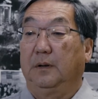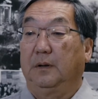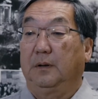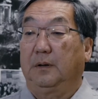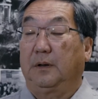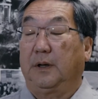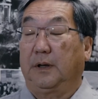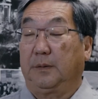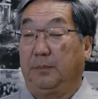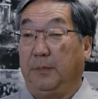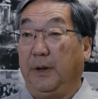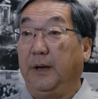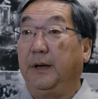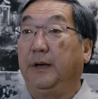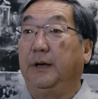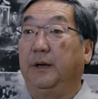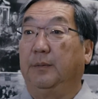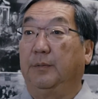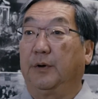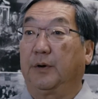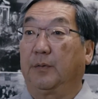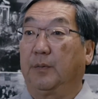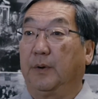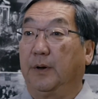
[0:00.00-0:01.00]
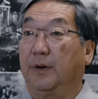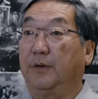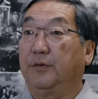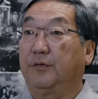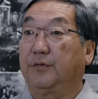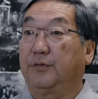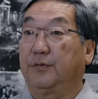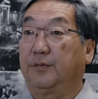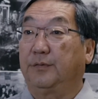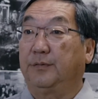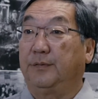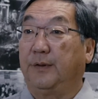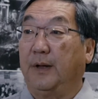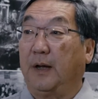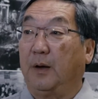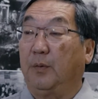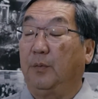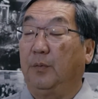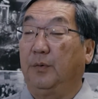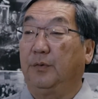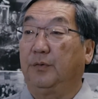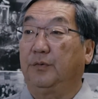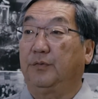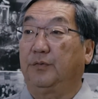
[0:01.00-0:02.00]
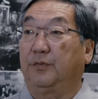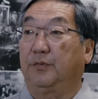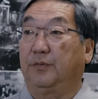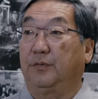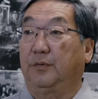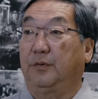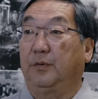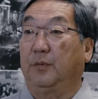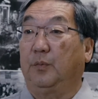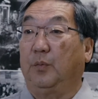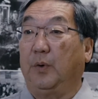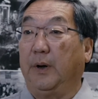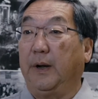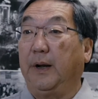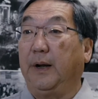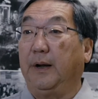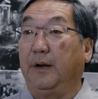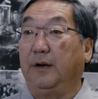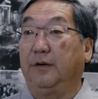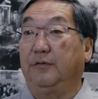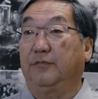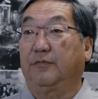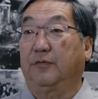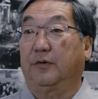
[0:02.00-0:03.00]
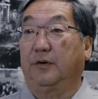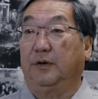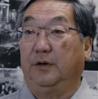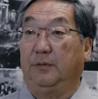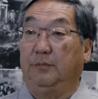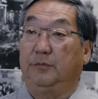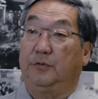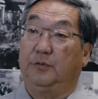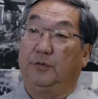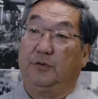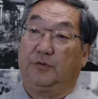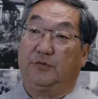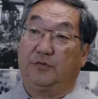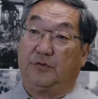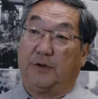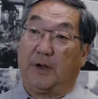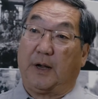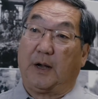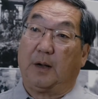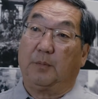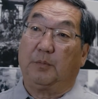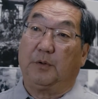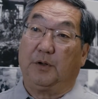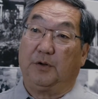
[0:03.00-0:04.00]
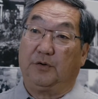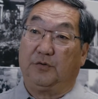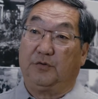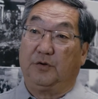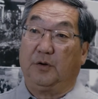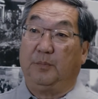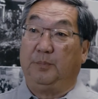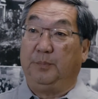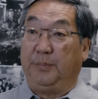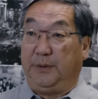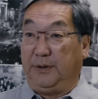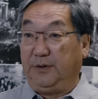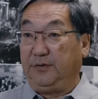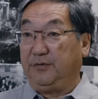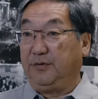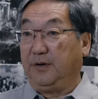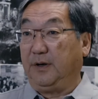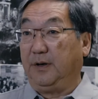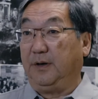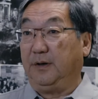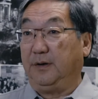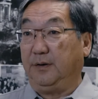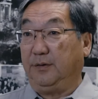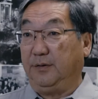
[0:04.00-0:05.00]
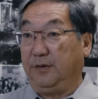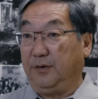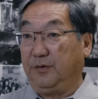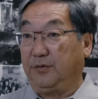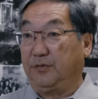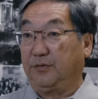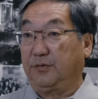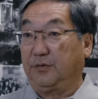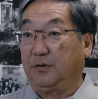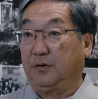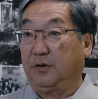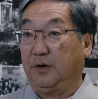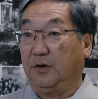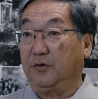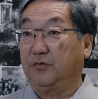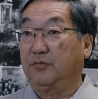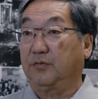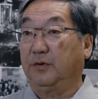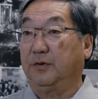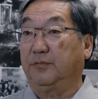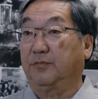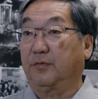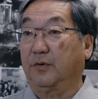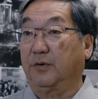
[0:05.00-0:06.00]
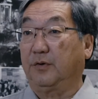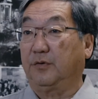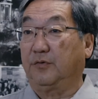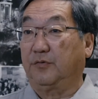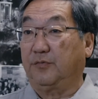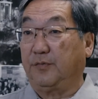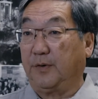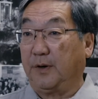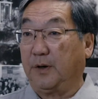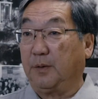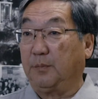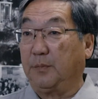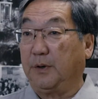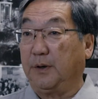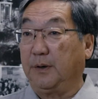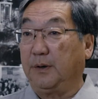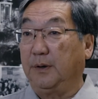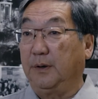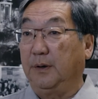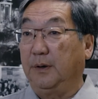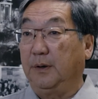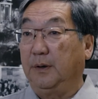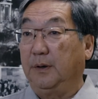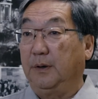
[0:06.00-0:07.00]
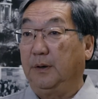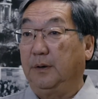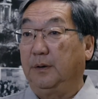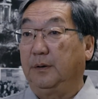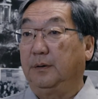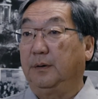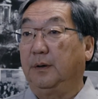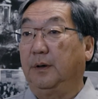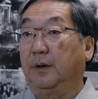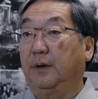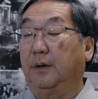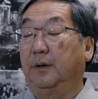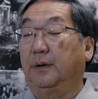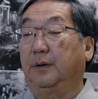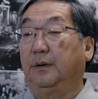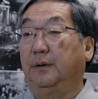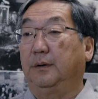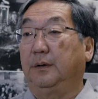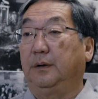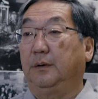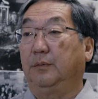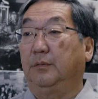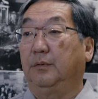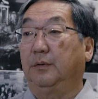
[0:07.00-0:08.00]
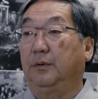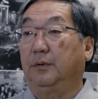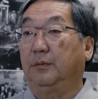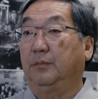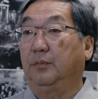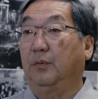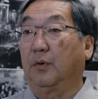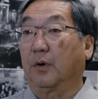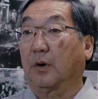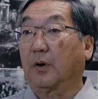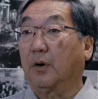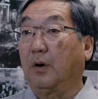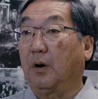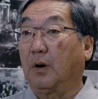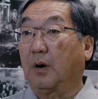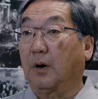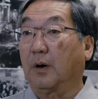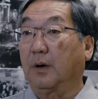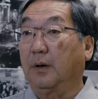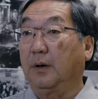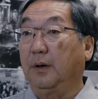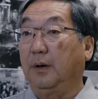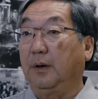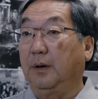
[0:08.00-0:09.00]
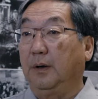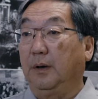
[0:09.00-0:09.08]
Like many immigrants, that was the way for him to establish a beachhead in this country for his family. That he would work hard,